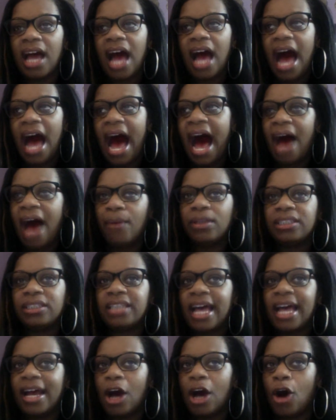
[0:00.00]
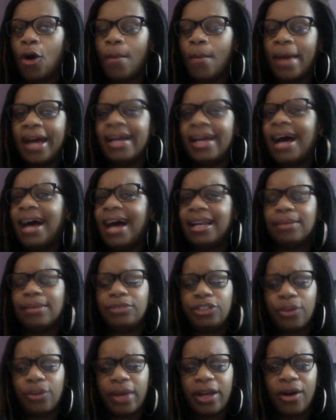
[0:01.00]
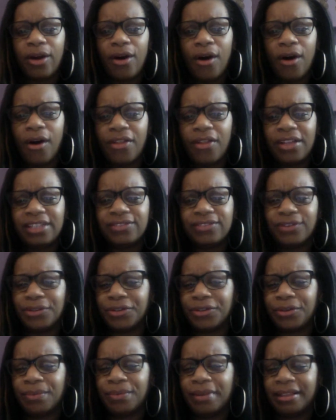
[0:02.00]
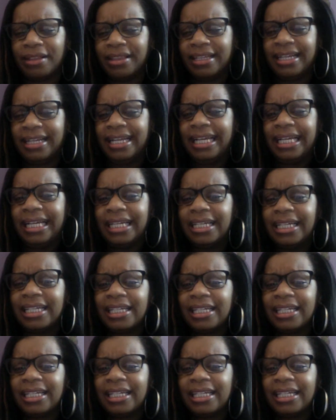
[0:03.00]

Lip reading: I was like, oh my God, I'm showing all this vulnerability